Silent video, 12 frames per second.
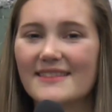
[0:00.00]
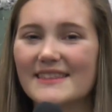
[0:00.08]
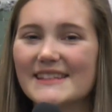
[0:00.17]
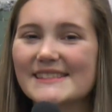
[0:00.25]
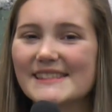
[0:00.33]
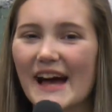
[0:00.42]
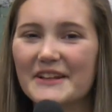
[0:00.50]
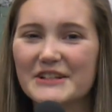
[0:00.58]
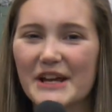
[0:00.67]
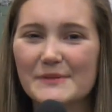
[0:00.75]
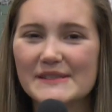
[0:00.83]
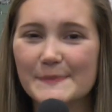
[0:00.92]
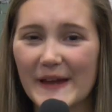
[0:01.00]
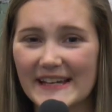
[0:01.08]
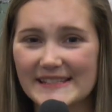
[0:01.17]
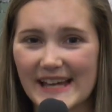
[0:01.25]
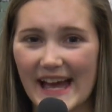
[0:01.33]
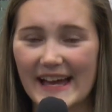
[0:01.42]
This Saturday was
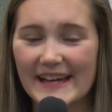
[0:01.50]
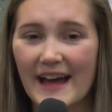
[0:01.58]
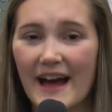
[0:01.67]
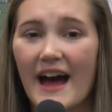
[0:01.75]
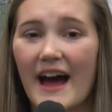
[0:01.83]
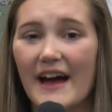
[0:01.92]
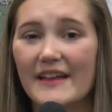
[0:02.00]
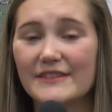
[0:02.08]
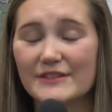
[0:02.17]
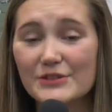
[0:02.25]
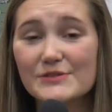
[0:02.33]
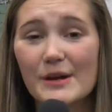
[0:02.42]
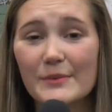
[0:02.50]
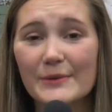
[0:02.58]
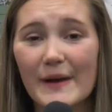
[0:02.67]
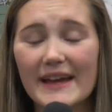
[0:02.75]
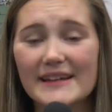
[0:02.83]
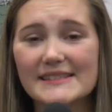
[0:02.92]
Band Day, and
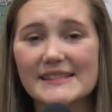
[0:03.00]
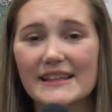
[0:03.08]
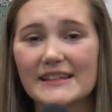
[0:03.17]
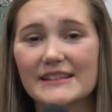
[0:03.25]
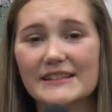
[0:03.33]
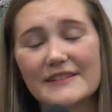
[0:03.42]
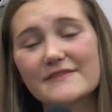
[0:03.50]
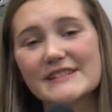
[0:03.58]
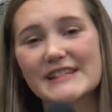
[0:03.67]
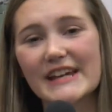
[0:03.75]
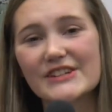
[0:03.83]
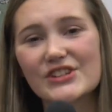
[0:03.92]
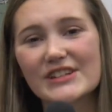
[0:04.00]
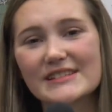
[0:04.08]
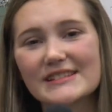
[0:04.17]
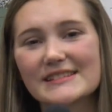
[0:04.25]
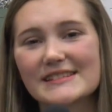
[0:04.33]
UWA extended an invitation